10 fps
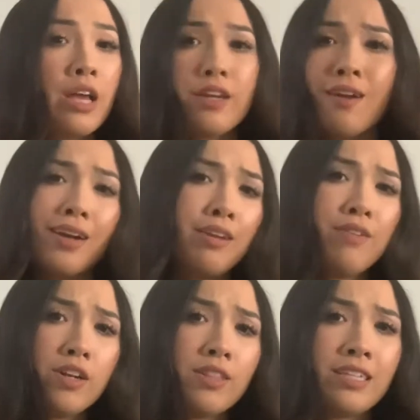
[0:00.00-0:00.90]
not
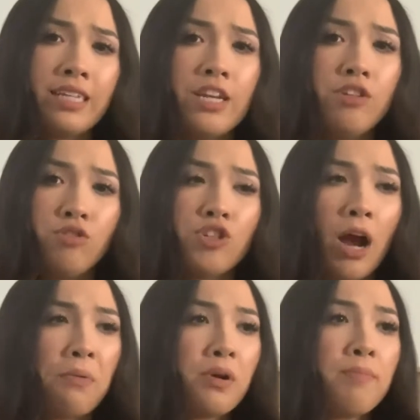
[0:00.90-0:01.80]
even the day you
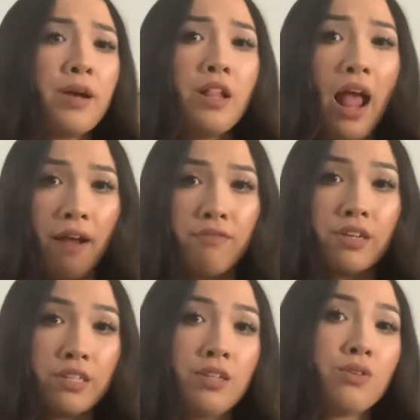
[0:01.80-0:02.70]
shower but every
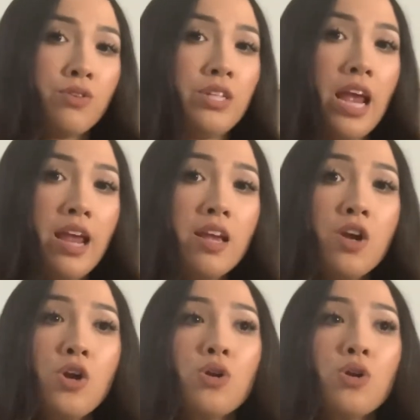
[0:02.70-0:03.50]
single day,